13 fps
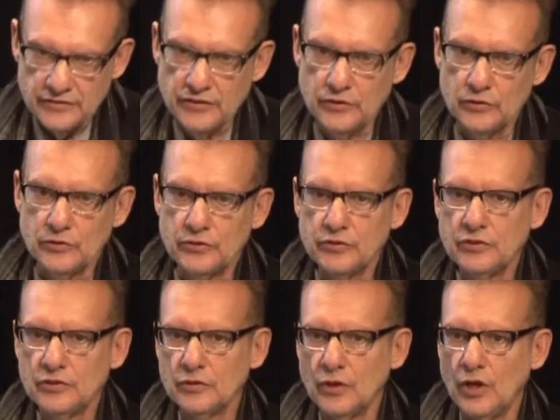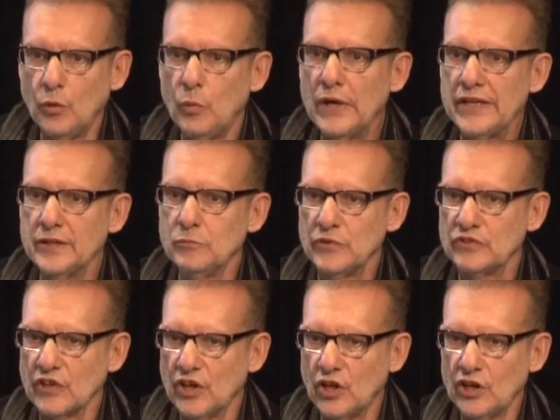there's a way in
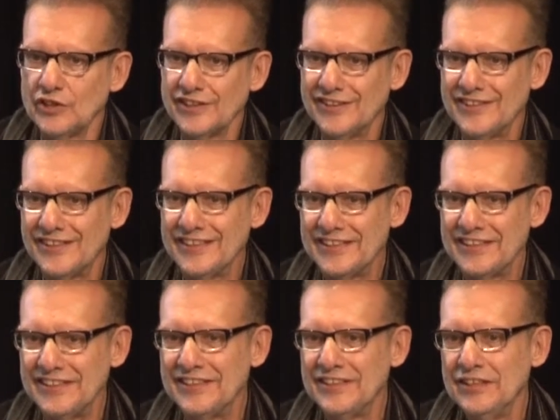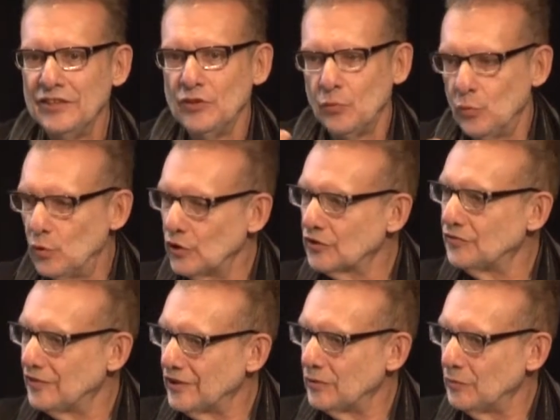which art and thinking works
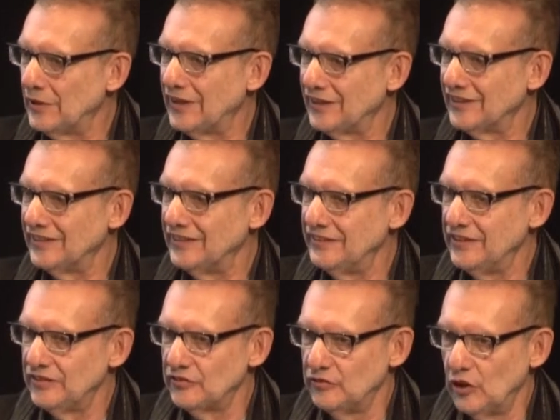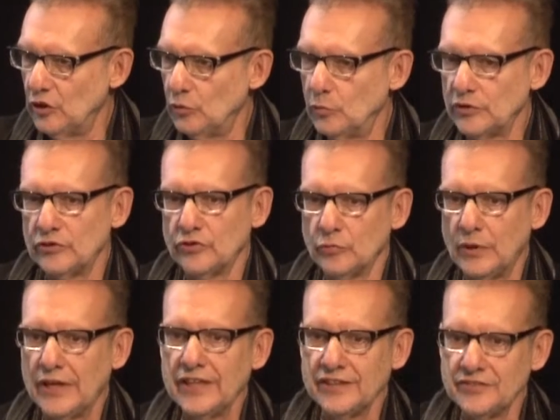very well in this zone, which is
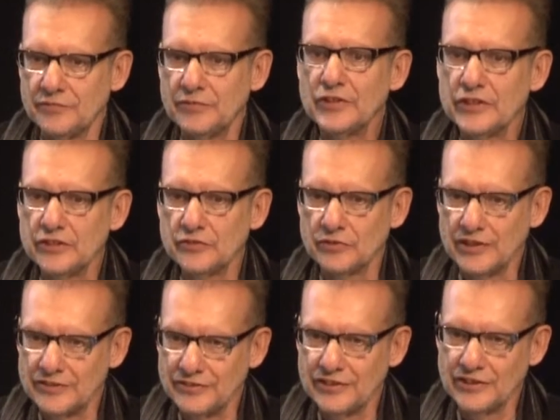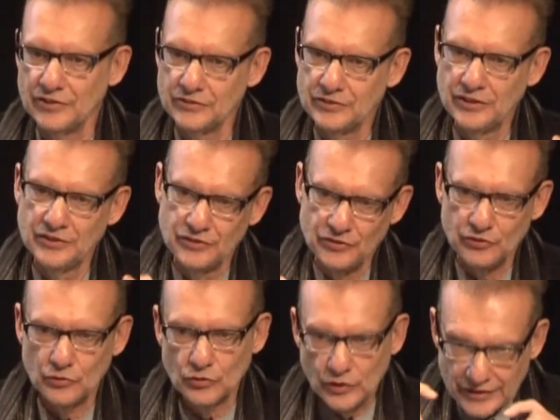why it's very interesting
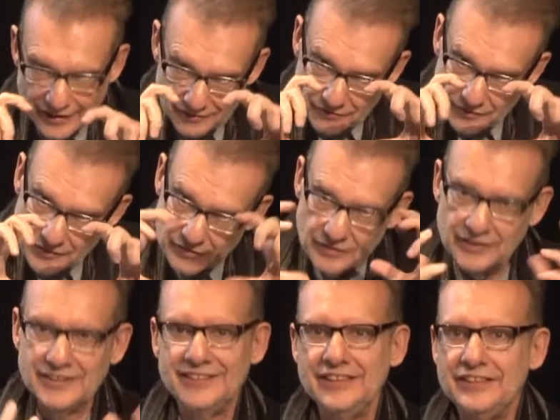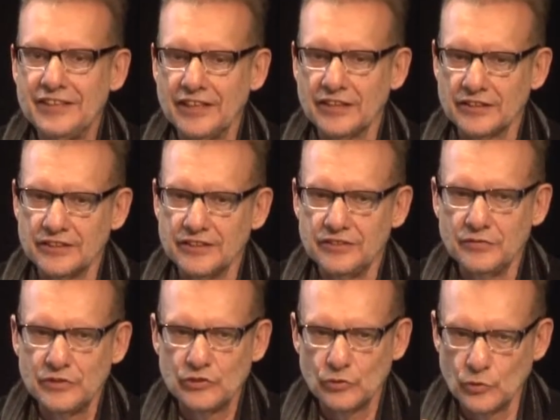to look at in detail at
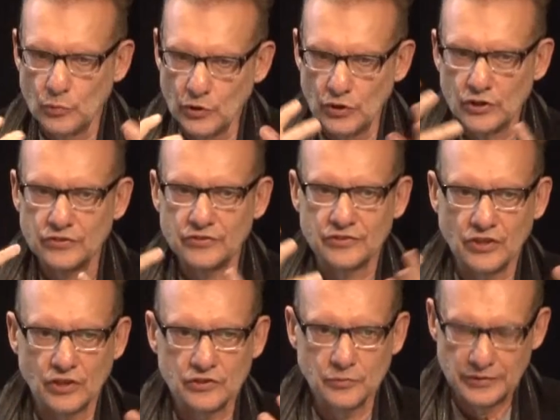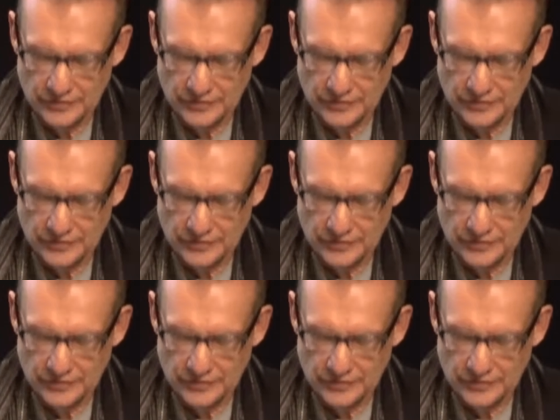individual works, talk to